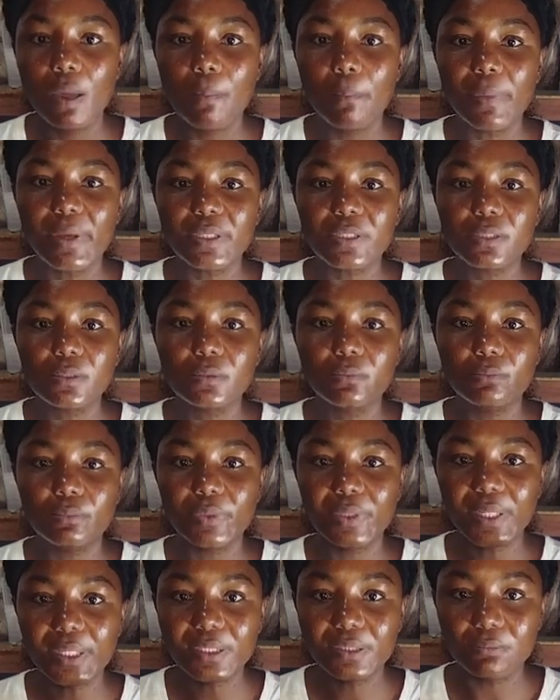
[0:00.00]
But
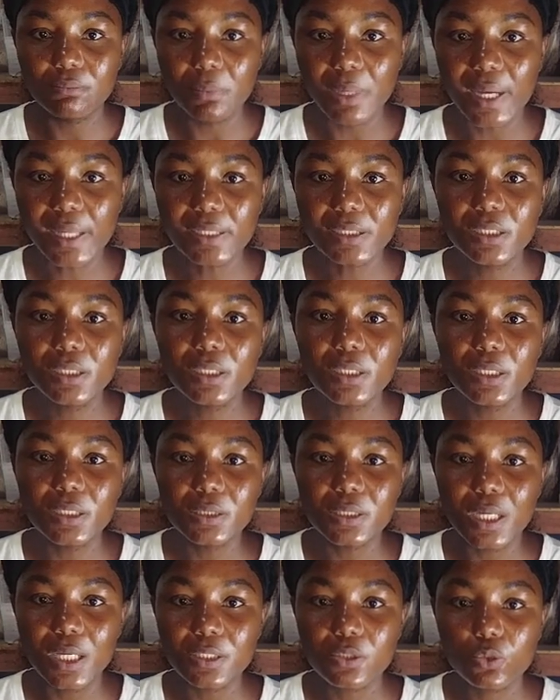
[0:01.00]
bear in mind, it
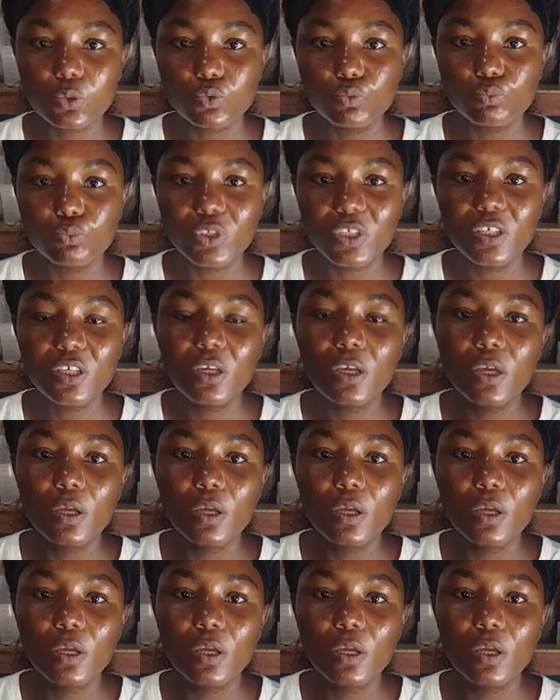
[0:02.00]
has to be